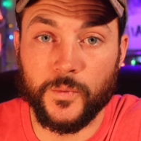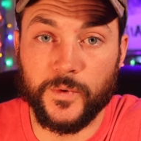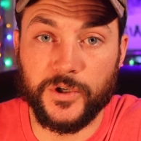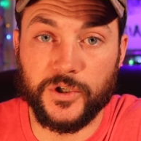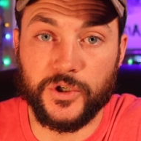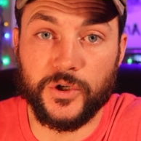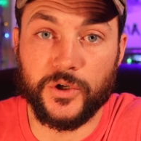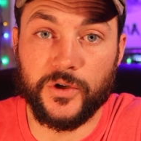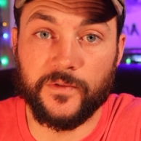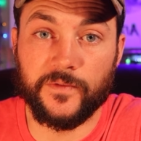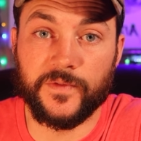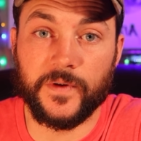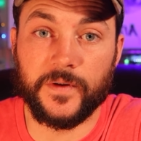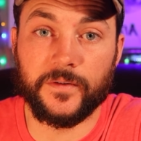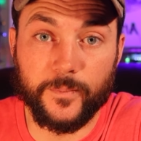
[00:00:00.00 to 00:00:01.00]
we should
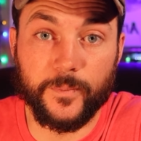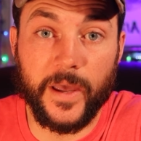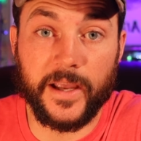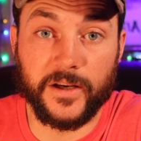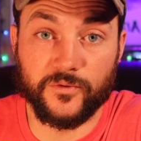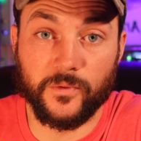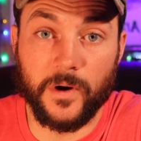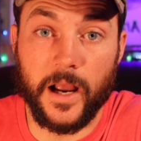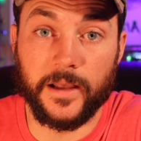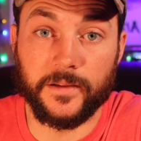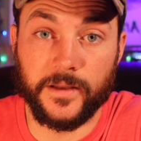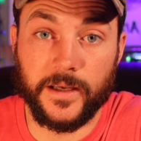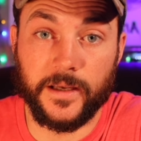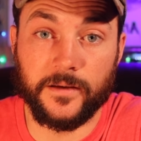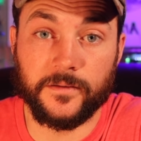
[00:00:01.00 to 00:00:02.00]
have begged
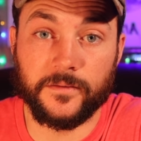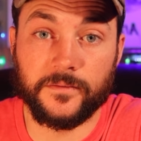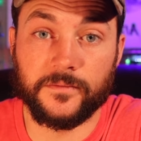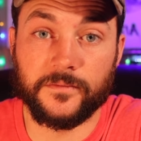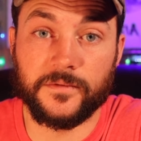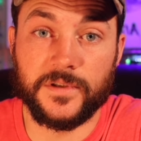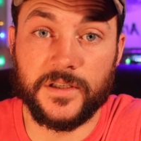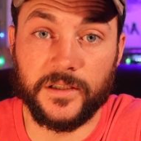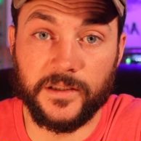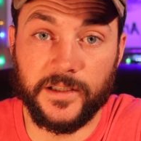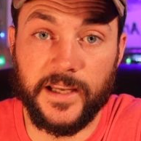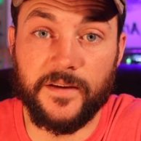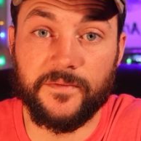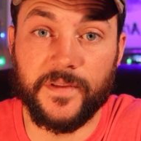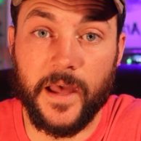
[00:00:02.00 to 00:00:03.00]
Riley to
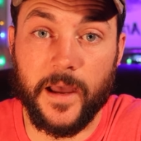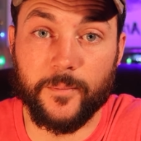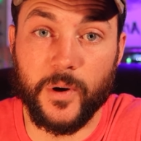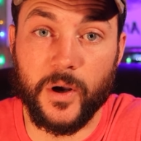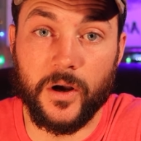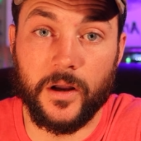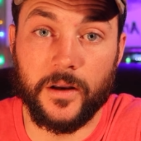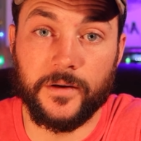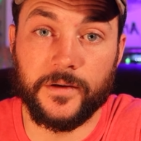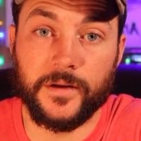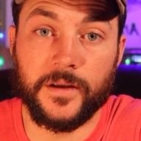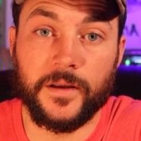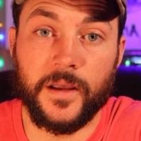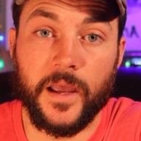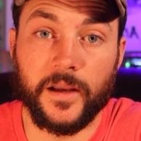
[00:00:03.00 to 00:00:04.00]
leave that pond
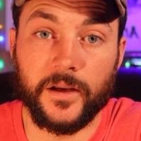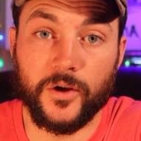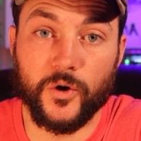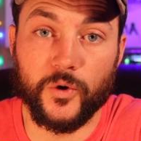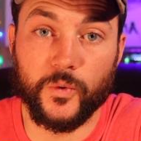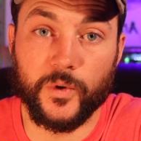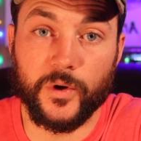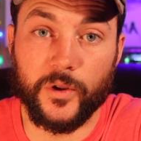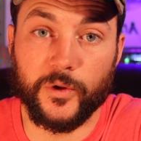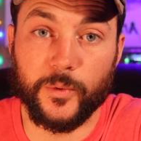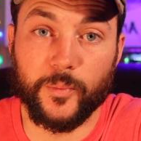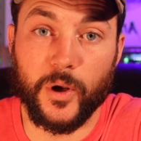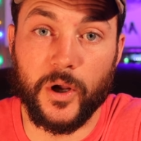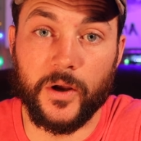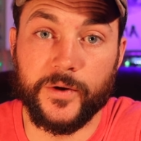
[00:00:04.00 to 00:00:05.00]
and go to another
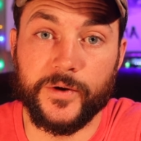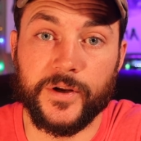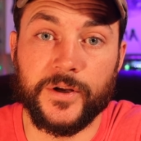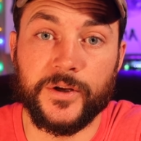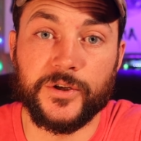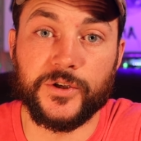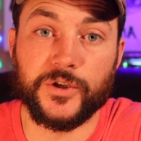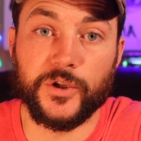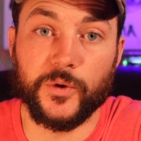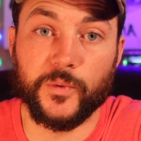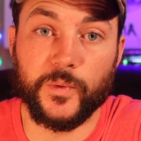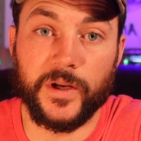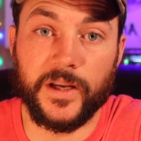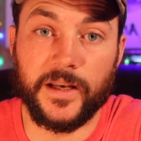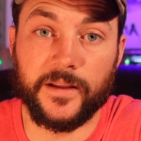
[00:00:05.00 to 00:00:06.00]
pond so that
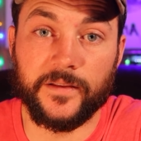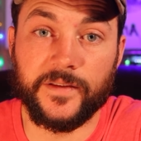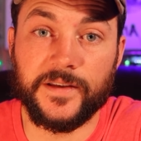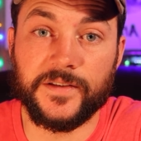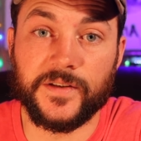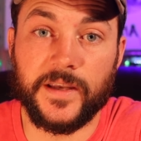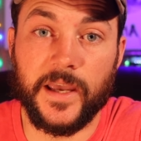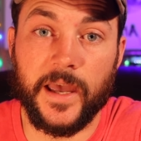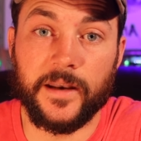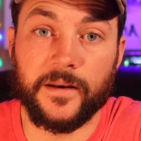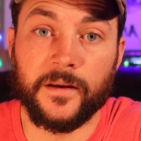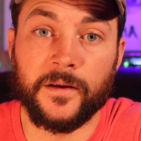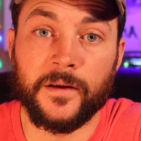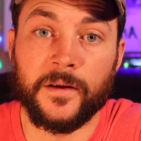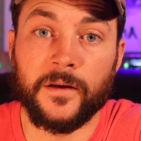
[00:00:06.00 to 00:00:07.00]
we could at least get
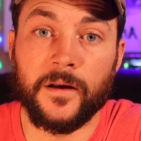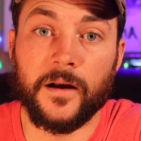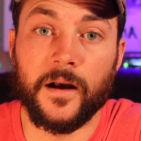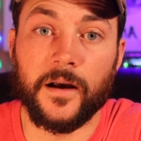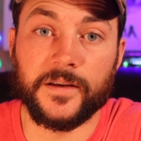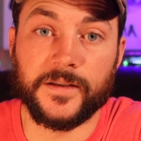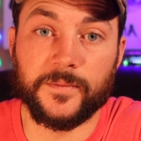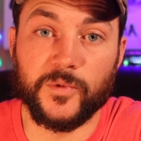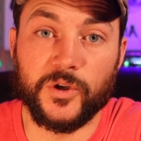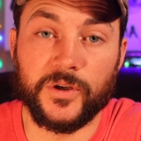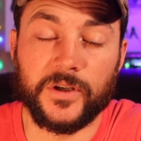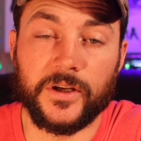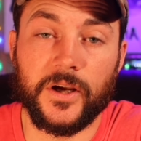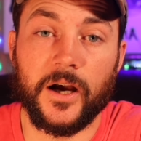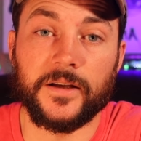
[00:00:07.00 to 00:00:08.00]
uh, some
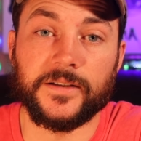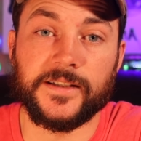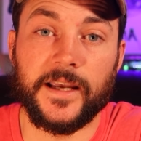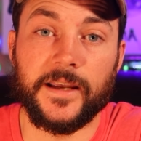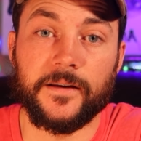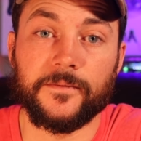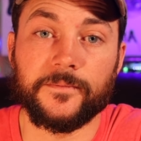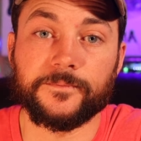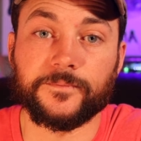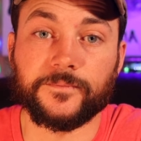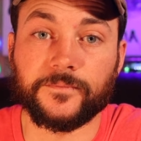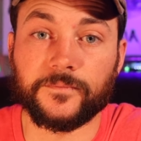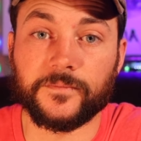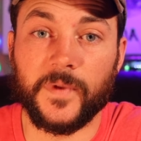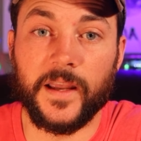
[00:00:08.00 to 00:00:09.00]
good content
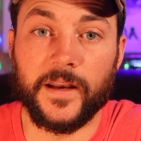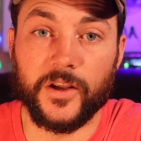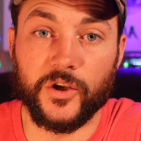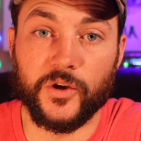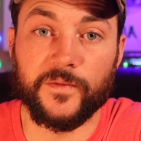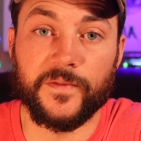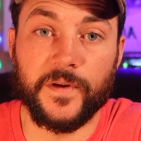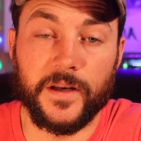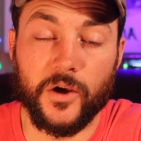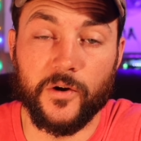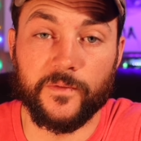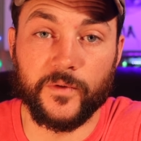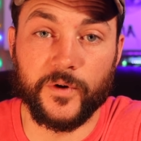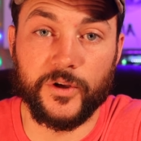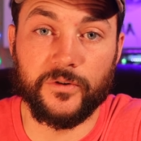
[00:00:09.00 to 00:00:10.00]
and a good video
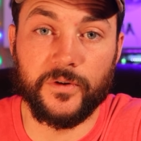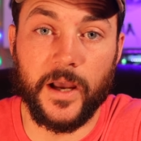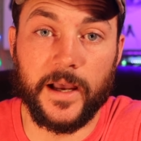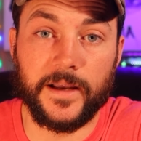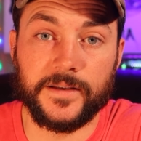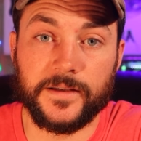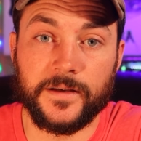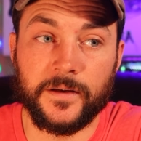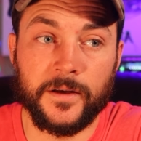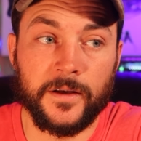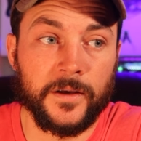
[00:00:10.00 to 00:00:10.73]
for you guys.